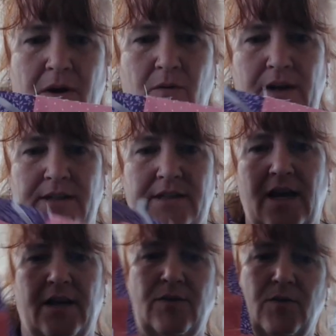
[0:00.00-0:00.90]
my one
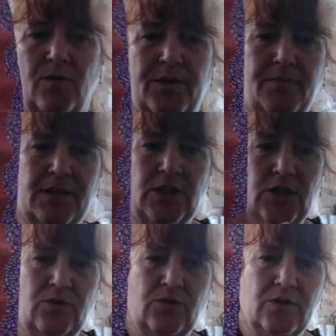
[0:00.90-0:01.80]
side with my
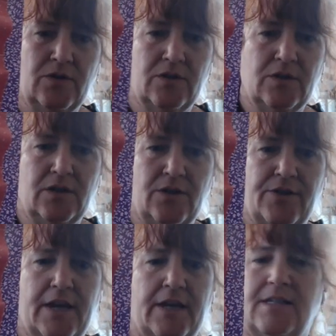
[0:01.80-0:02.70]
two little
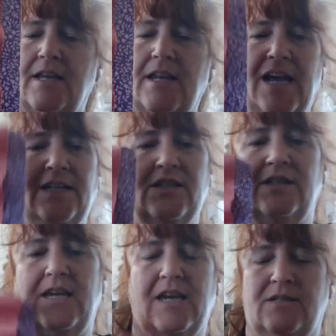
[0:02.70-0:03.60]
things, and I
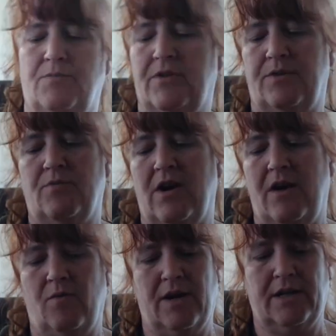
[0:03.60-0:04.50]
just guessed, put them where
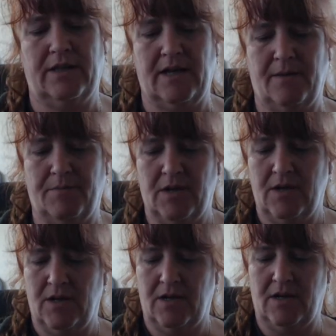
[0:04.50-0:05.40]
I wanted them.
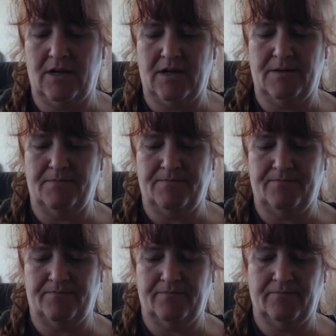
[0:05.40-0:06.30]
Um,
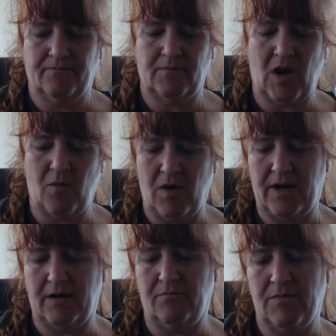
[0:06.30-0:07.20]
I
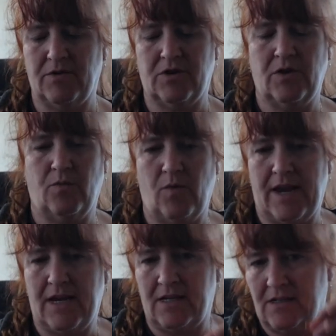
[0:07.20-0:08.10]
wanted most of the
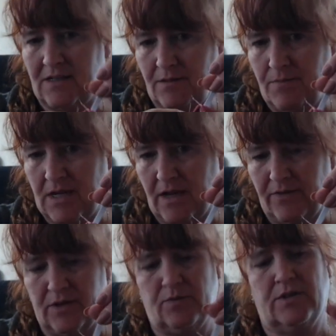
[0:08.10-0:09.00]
weight to be
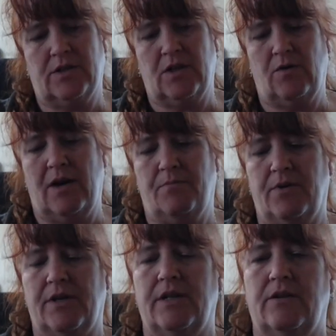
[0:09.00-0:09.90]
on this one, so I
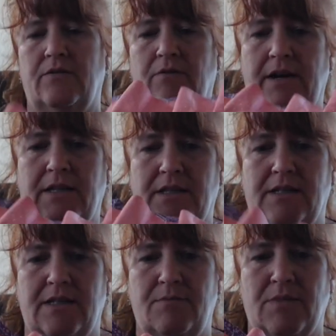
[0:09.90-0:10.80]
put it right at the
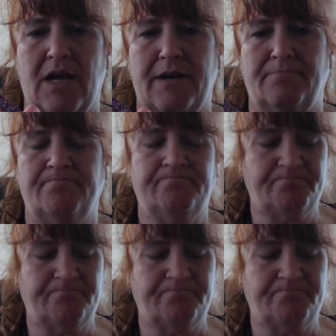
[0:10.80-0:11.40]
seam line.